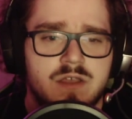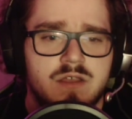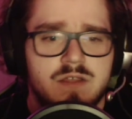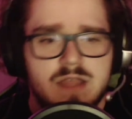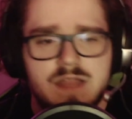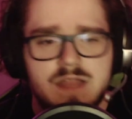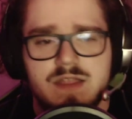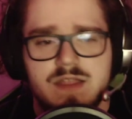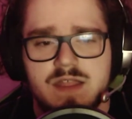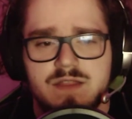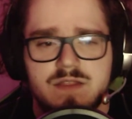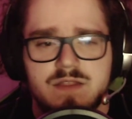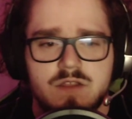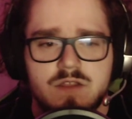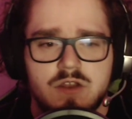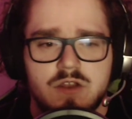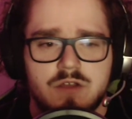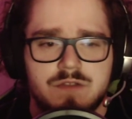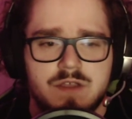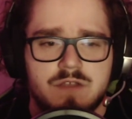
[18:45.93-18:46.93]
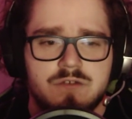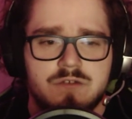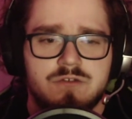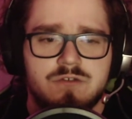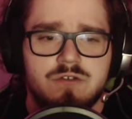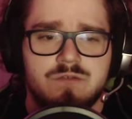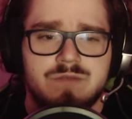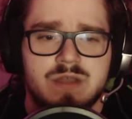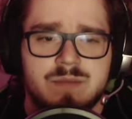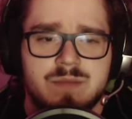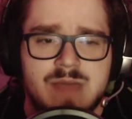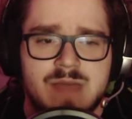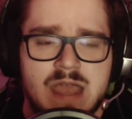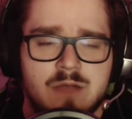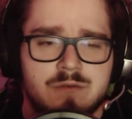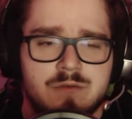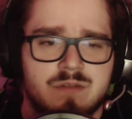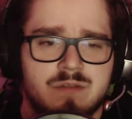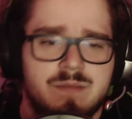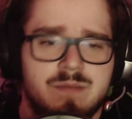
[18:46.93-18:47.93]
And then, you know, the other 2 via
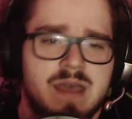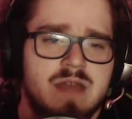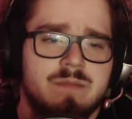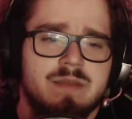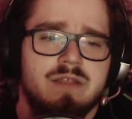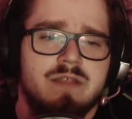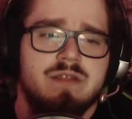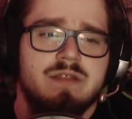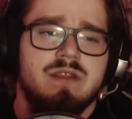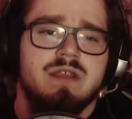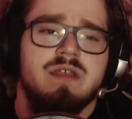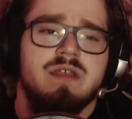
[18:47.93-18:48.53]
backwards compatibility,